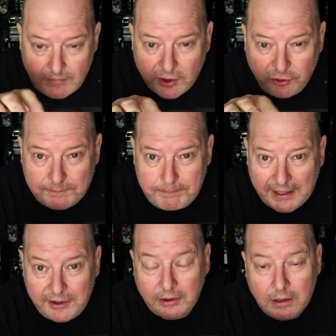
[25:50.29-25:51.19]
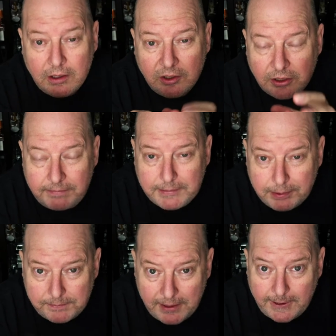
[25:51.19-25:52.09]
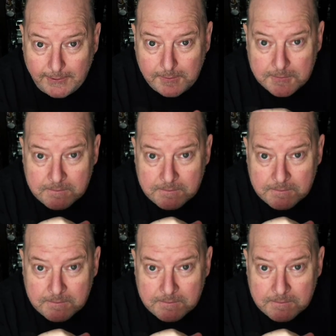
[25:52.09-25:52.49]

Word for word: It's better to be prepared